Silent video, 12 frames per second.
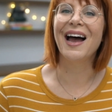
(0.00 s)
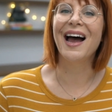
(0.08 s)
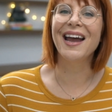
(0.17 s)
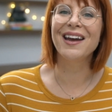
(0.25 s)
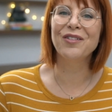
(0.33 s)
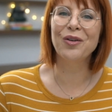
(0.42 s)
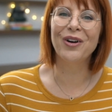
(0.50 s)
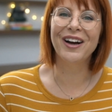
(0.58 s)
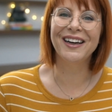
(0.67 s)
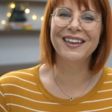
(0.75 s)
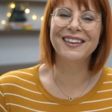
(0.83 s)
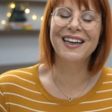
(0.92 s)
Hi
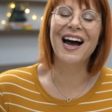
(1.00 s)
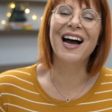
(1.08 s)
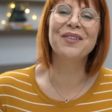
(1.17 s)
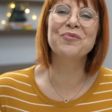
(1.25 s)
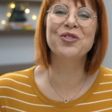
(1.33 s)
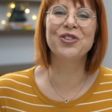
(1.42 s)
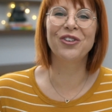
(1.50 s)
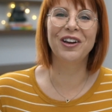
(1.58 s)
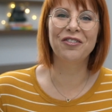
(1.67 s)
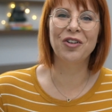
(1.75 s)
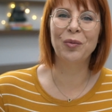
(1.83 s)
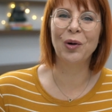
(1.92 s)
everyone, I'm
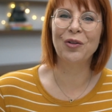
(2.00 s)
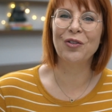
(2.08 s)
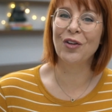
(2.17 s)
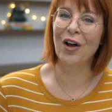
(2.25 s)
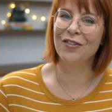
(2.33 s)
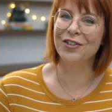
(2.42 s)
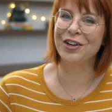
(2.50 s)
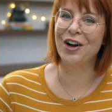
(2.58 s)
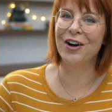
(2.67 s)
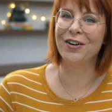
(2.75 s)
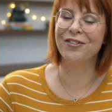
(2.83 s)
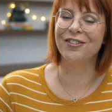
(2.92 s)
Julie from Learn Stock
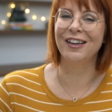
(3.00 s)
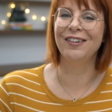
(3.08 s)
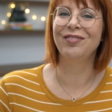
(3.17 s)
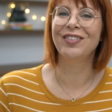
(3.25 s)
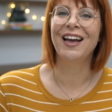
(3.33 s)
Photography,